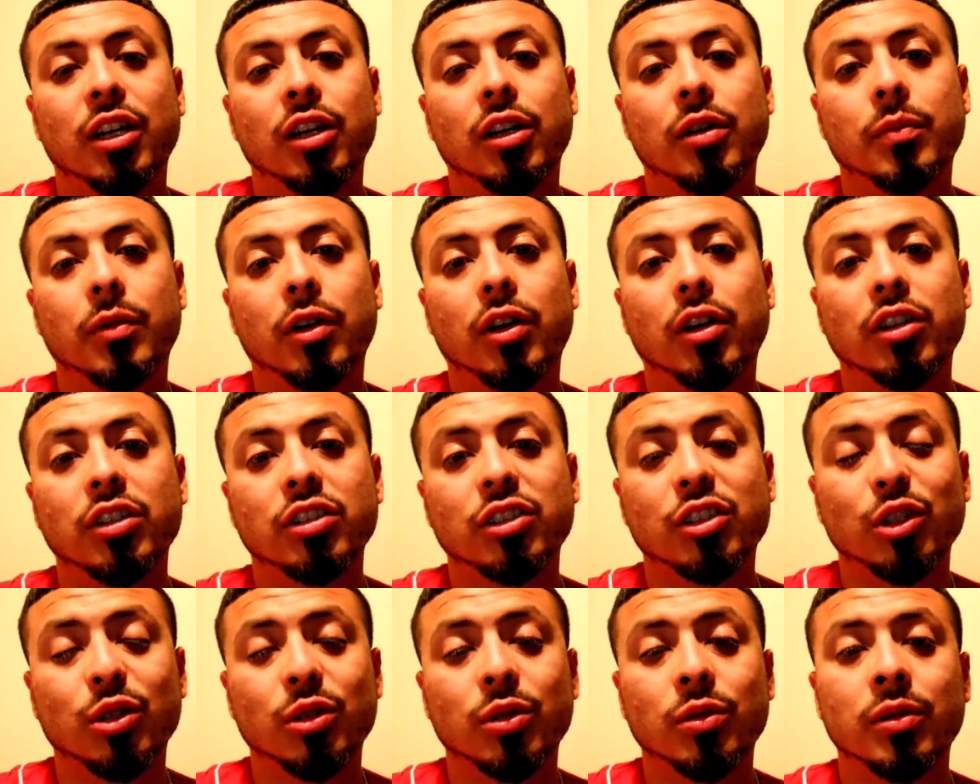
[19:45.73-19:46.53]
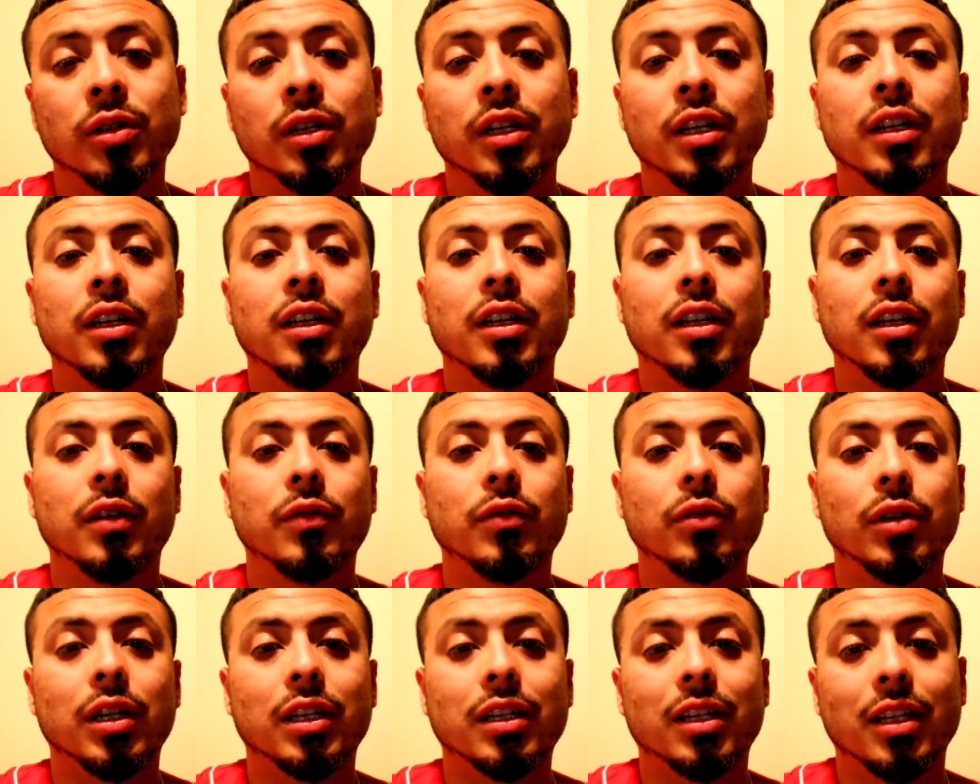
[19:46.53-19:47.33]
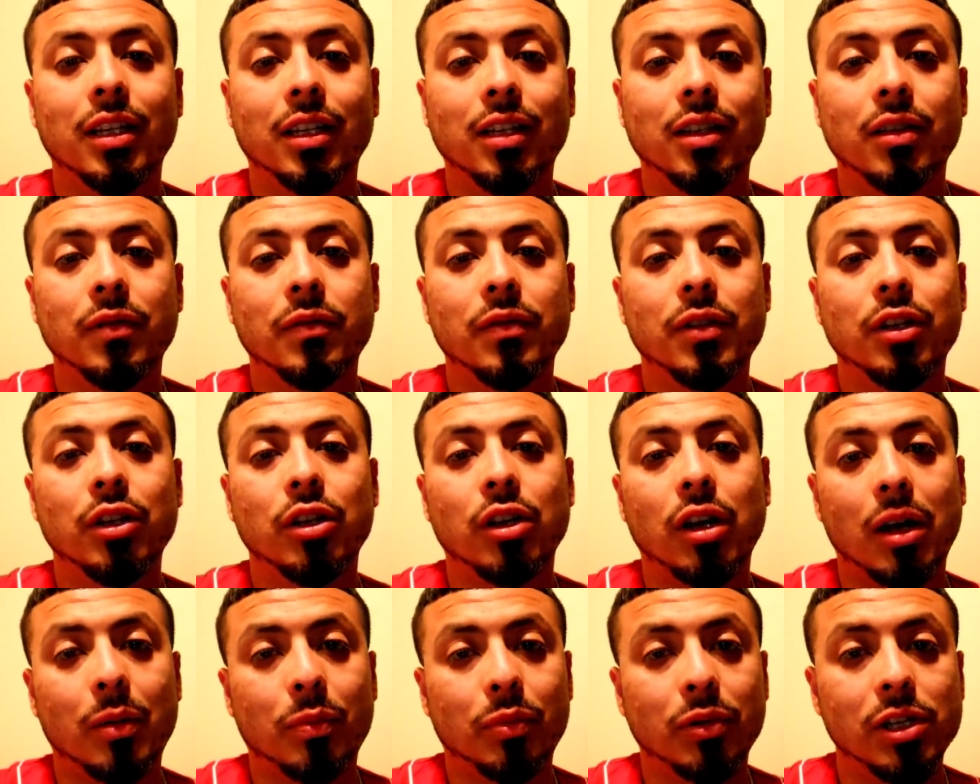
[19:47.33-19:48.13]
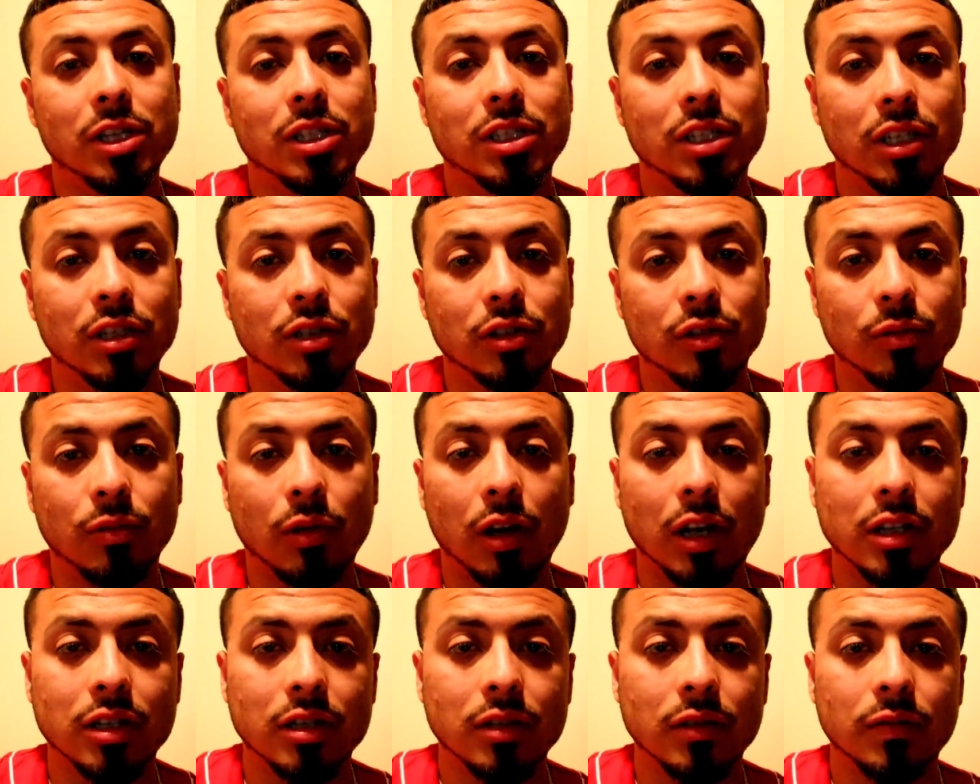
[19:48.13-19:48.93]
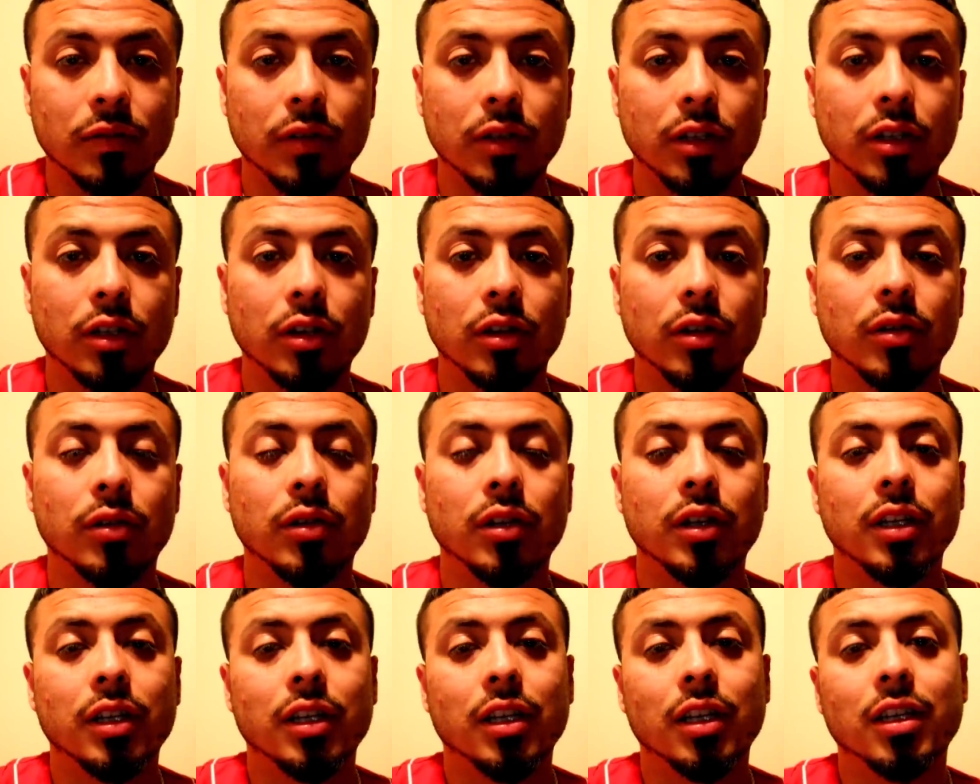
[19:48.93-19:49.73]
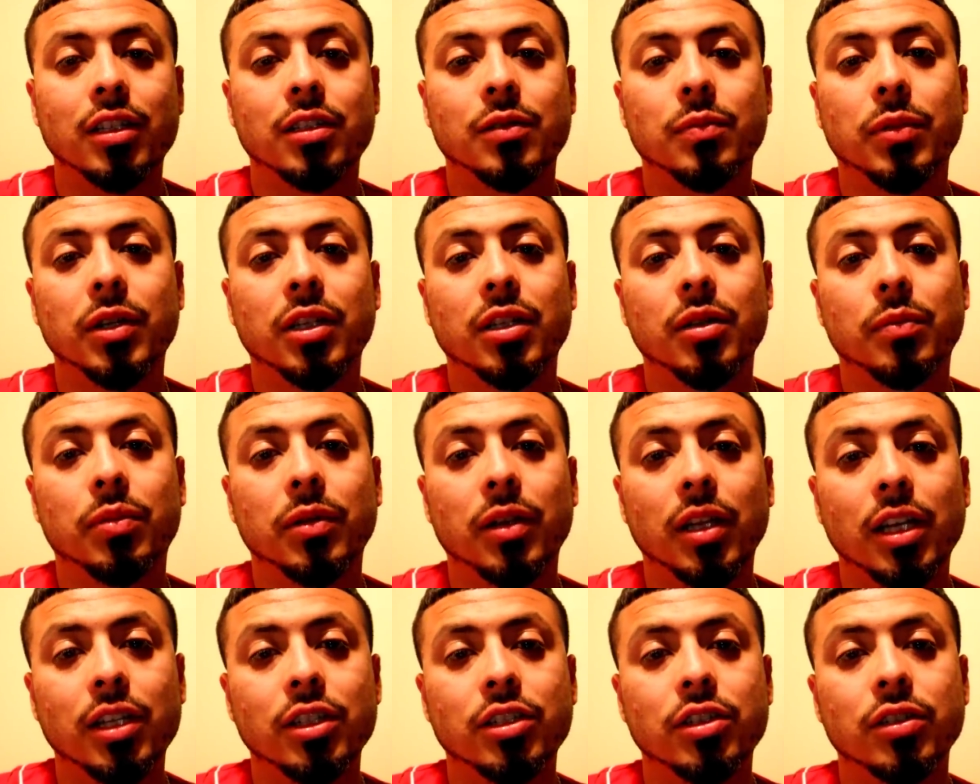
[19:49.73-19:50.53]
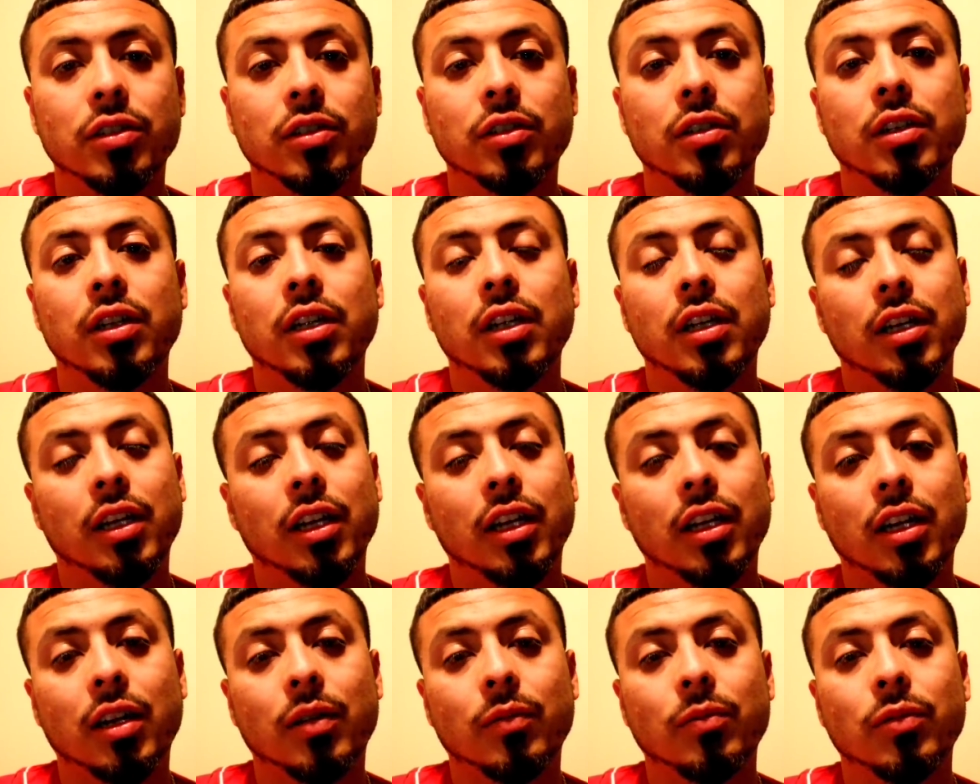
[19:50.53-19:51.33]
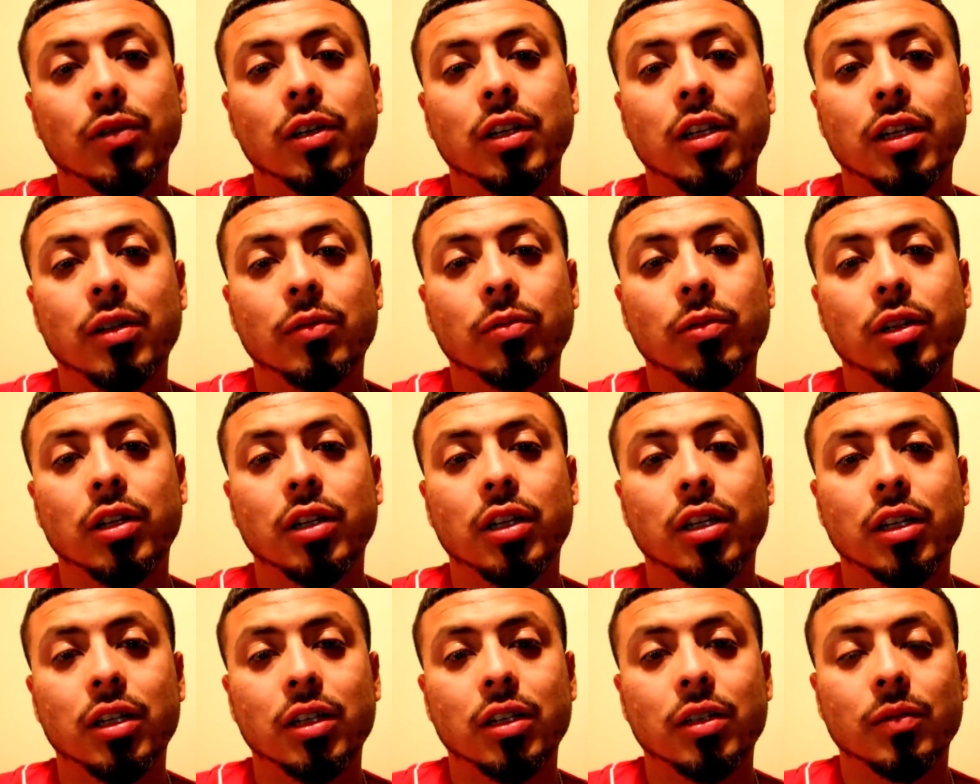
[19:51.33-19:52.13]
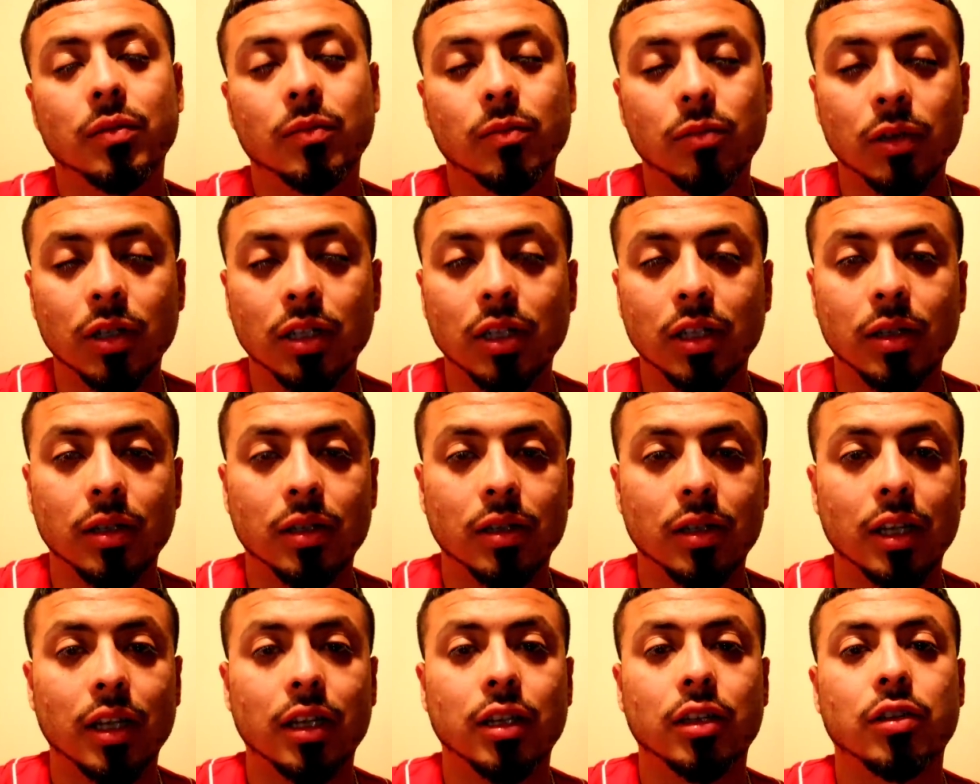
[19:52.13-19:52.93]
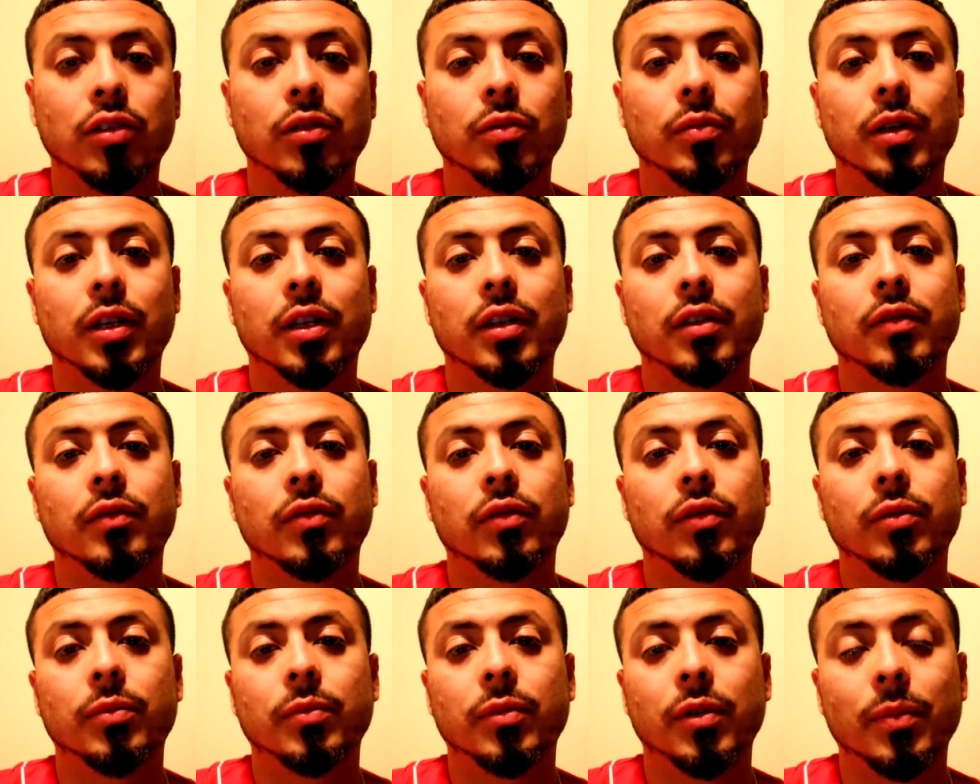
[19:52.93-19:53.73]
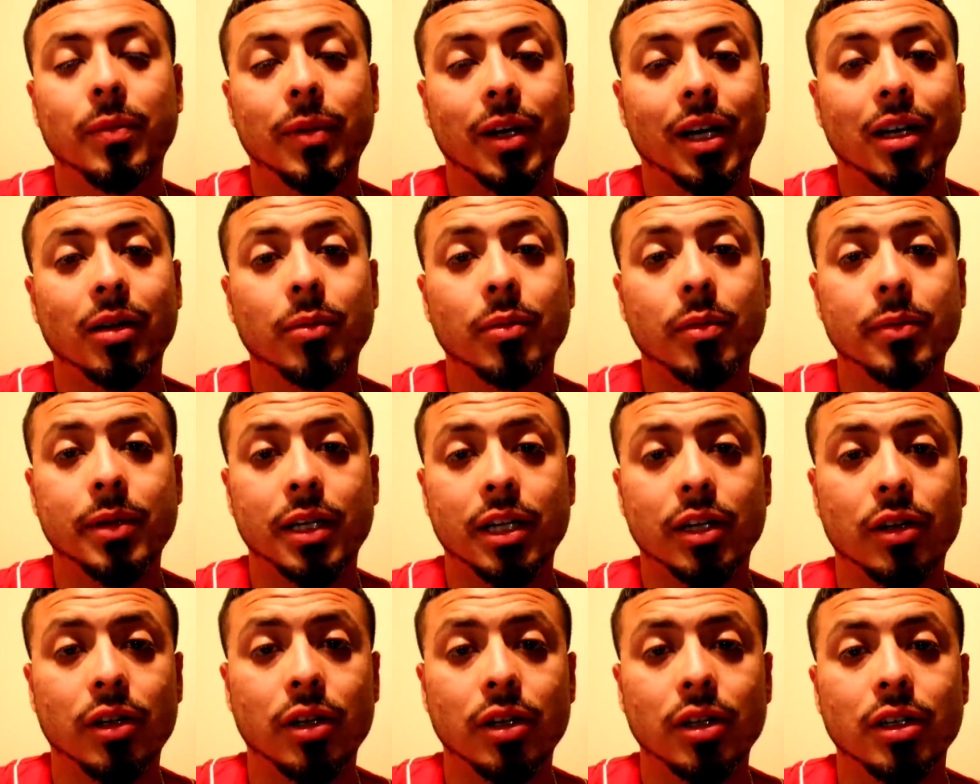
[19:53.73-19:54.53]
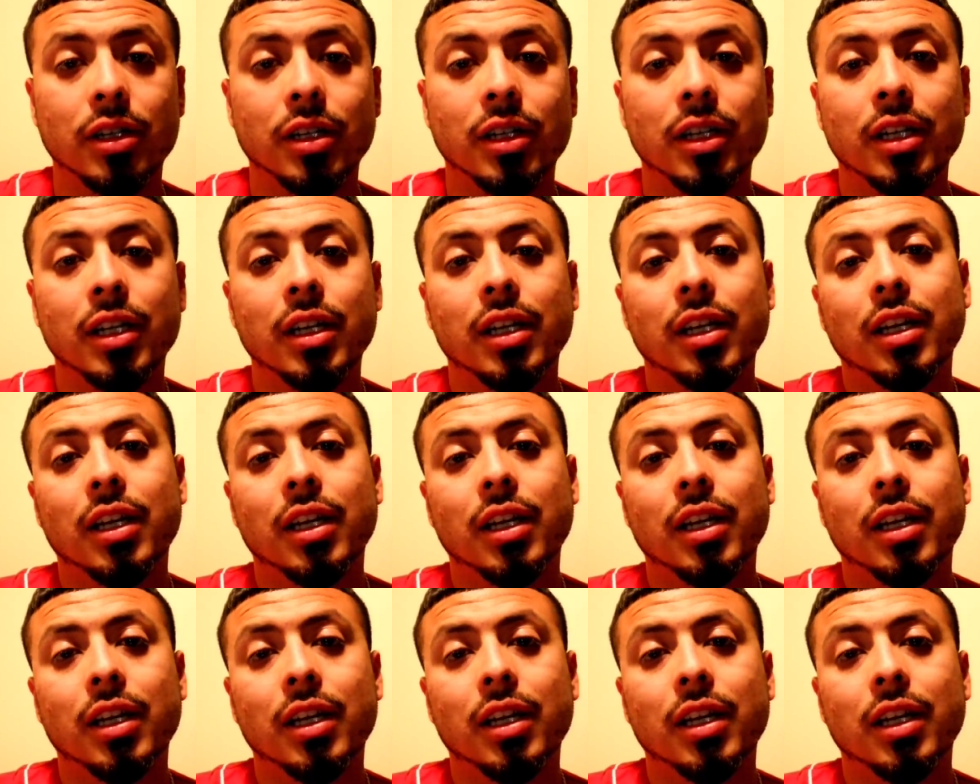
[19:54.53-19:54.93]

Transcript: Also, If you at the end of the video, I appreciate you watching the video. It's been a pleasure, and I really, really, really thank you, man, from the bottom of my heart.